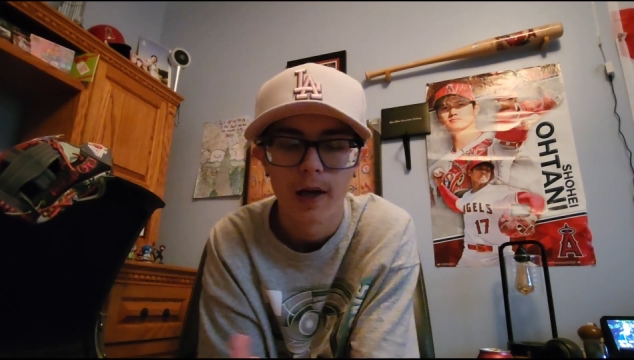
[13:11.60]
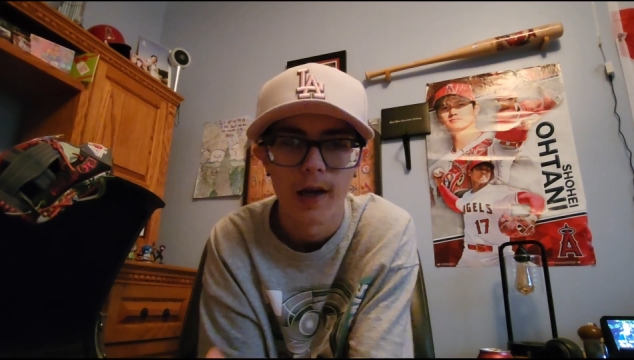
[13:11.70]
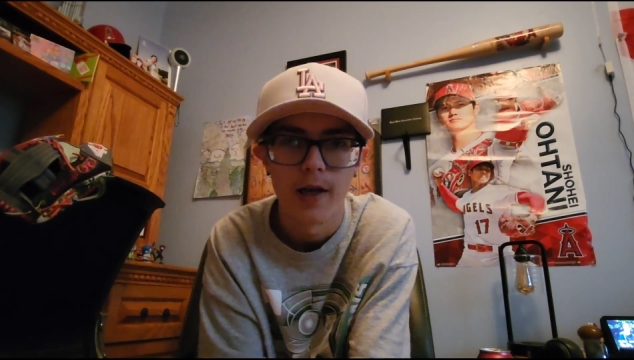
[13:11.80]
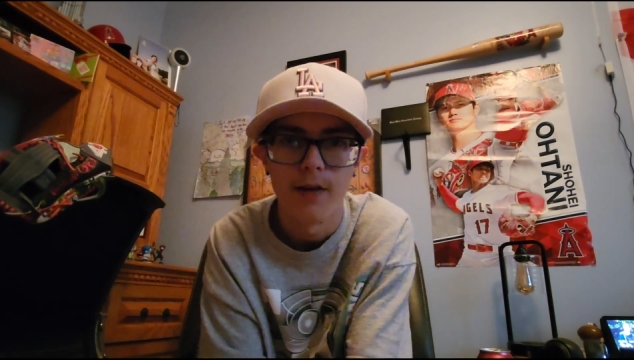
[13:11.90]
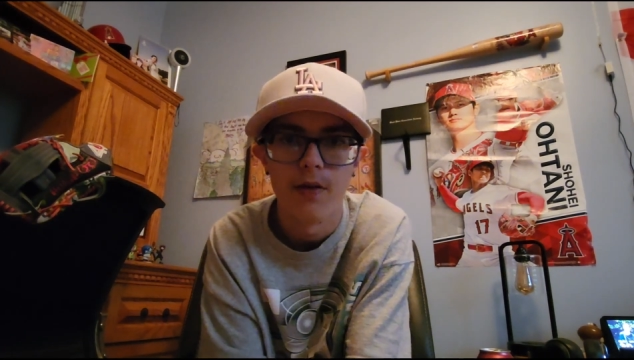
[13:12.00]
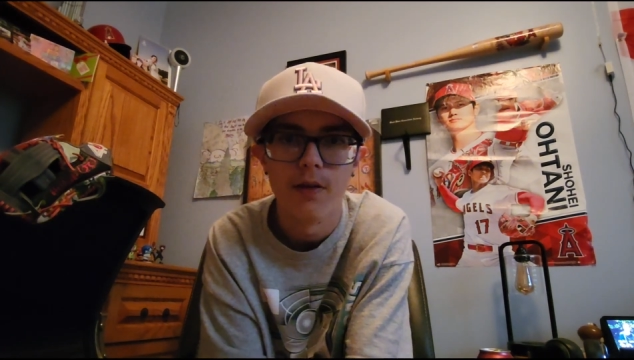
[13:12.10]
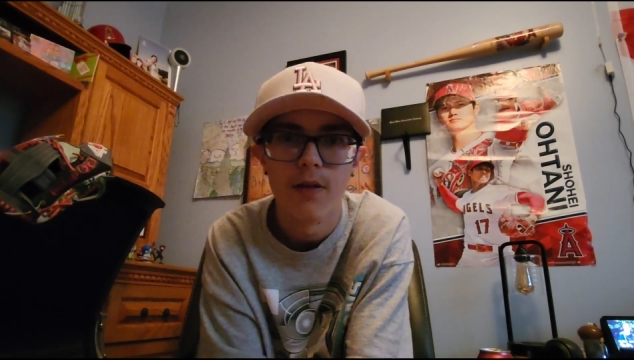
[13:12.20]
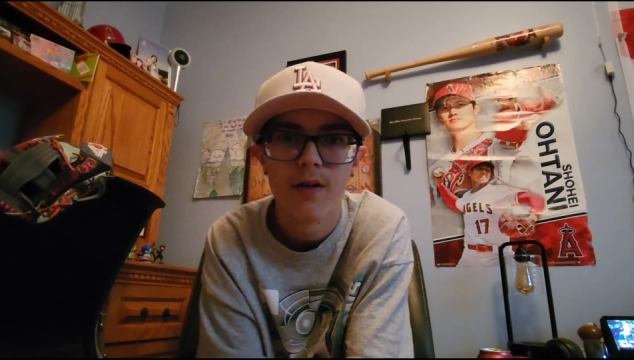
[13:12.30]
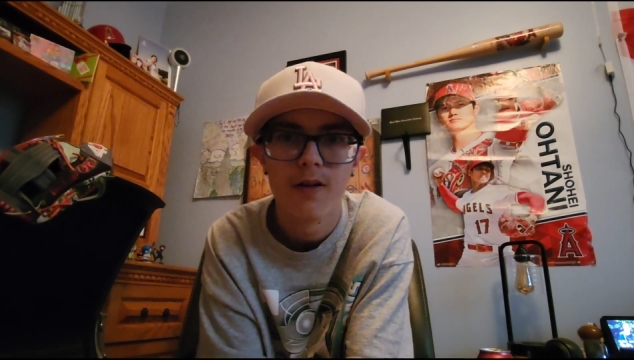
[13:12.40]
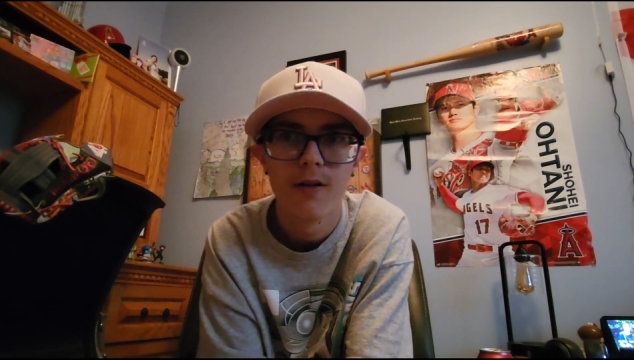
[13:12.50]
And
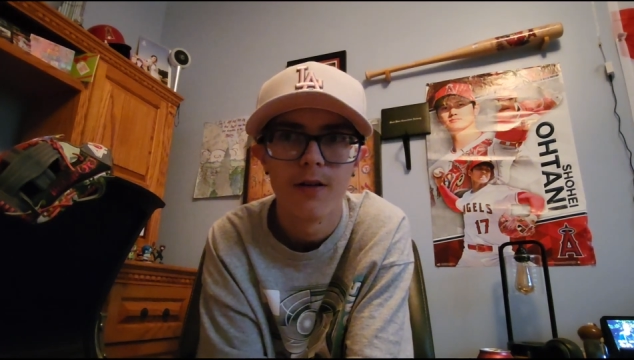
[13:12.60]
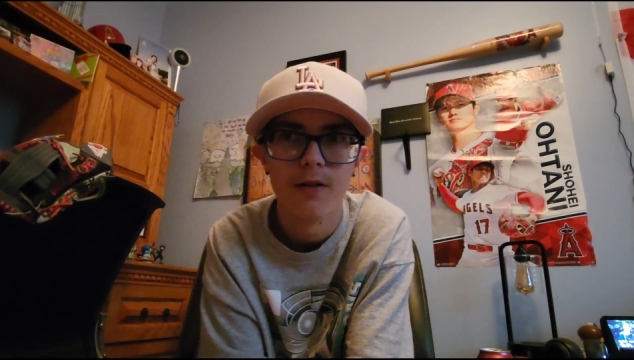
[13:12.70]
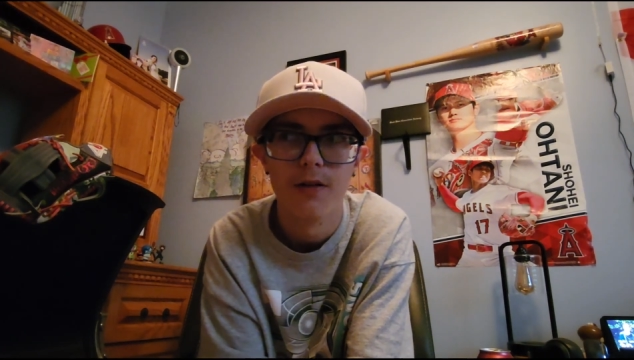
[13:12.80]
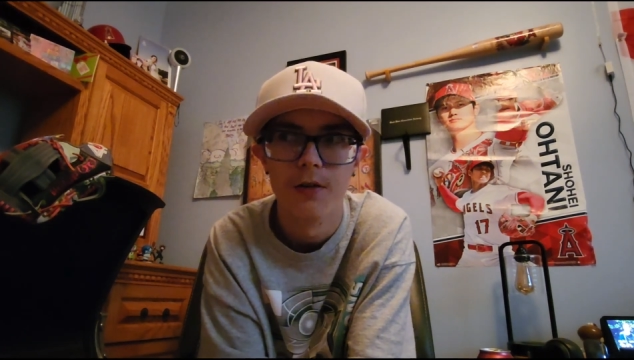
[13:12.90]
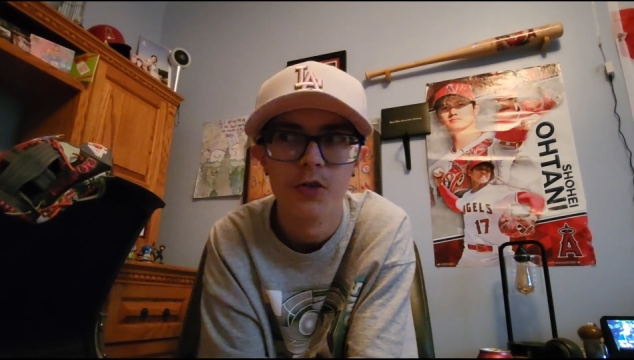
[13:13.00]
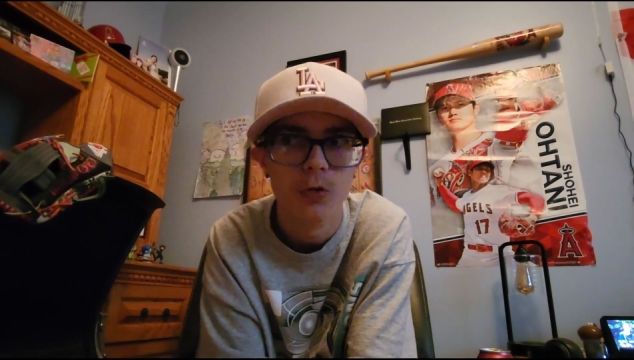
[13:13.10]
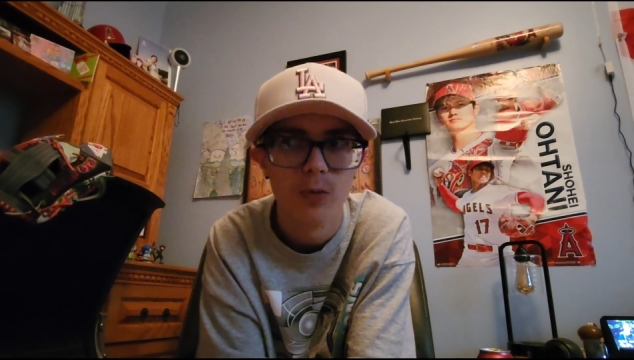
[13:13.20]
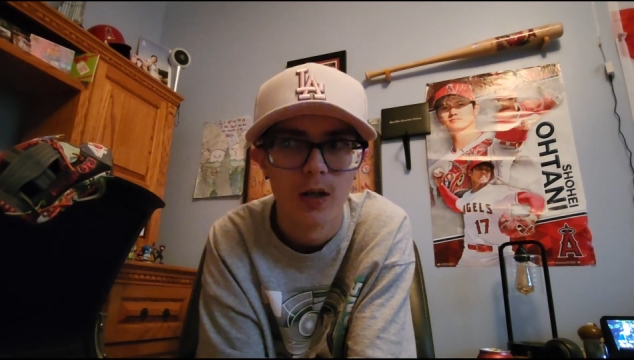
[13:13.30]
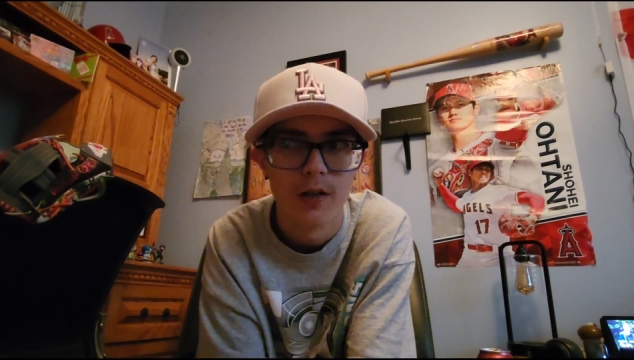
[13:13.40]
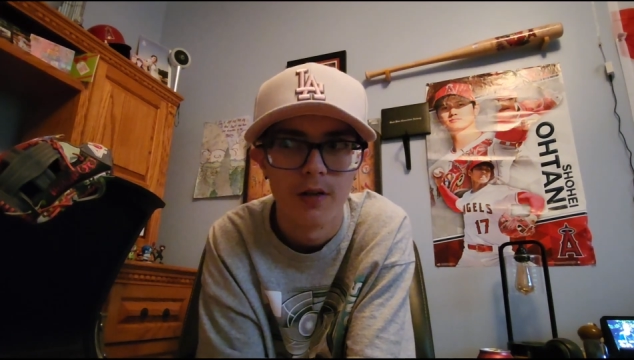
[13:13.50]
the two
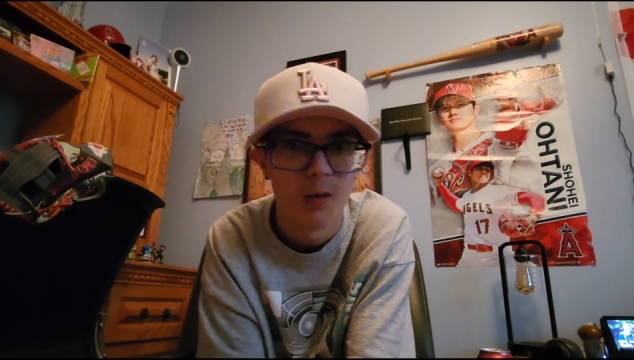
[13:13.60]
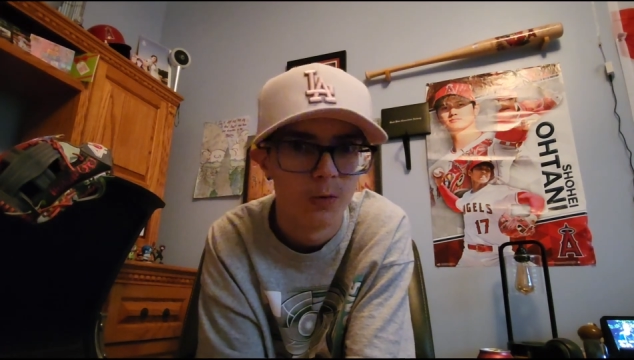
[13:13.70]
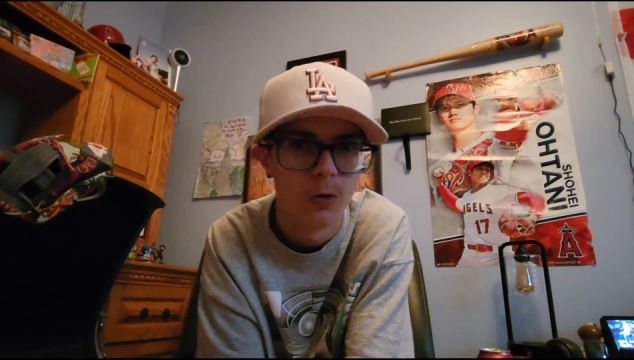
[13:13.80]
run double